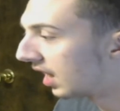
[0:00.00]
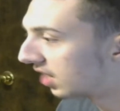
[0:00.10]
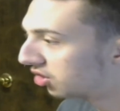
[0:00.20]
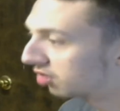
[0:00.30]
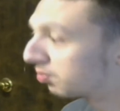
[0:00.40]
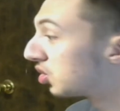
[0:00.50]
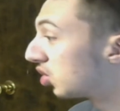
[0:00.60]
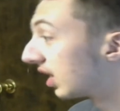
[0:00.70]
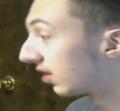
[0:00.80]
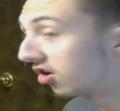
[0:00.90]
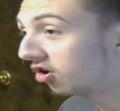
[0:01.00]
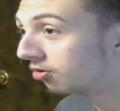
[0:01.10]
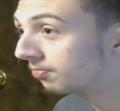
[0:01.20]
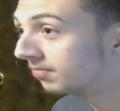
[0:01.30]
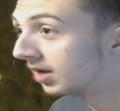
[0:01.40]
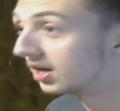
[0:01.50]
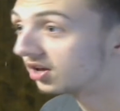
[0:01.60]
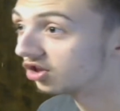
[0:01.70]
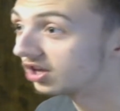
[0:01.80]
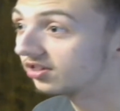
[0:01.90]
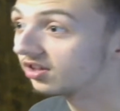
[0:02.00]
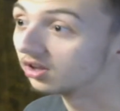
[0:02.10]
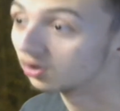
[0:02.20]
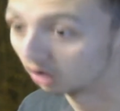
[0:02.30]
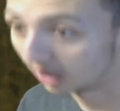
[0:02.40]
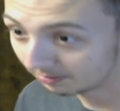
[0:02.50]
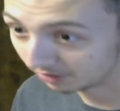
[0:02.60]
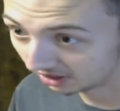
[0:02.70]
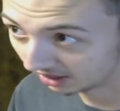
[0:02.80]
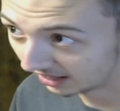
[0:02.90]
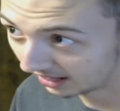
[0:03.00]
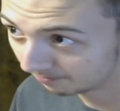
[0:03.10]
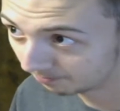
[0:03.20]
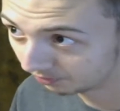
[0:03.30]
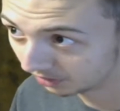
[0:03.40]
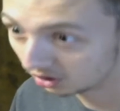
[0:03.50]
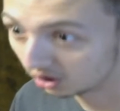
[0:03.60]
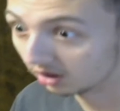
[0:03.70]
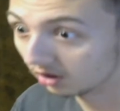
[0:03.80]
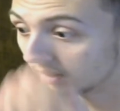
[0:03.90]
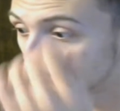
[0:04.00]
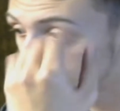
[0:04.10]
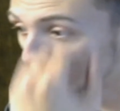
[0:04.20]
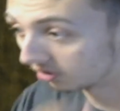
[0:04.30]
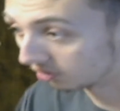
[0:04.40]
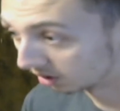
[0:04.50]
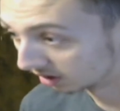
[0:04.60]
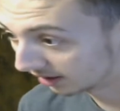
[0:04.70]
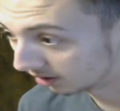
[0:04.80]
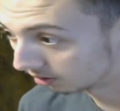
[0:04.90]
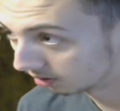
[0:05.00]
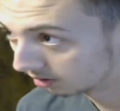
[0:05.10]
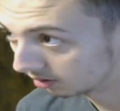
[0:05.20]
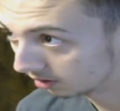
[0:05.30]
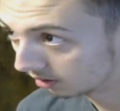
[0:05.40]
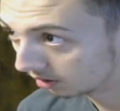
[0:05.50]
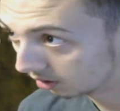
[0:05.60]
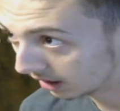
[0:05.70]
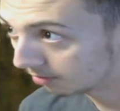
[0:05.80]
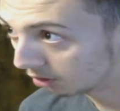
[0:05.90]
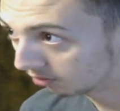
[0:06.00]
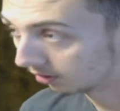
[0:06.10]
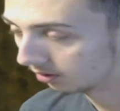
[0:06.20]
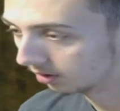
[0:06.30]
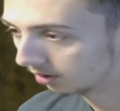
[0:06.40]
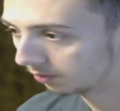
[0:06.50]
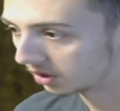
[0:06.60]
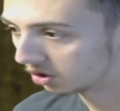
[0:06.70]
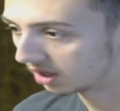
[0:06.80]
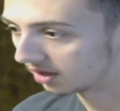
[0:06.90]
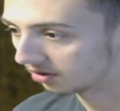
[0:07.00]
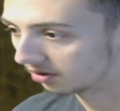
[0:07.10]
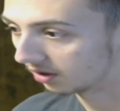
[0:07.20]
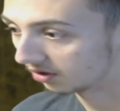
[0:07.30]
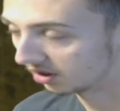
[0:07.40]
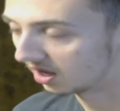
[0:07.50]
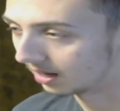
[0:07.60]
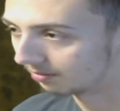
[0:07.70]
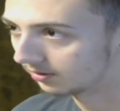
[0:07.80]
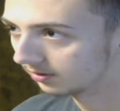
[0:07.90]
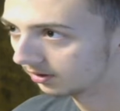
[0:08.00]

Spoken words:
It's just when she gets home, she's the literal opposite of that. She literally turns into a little himoto, which is a slob.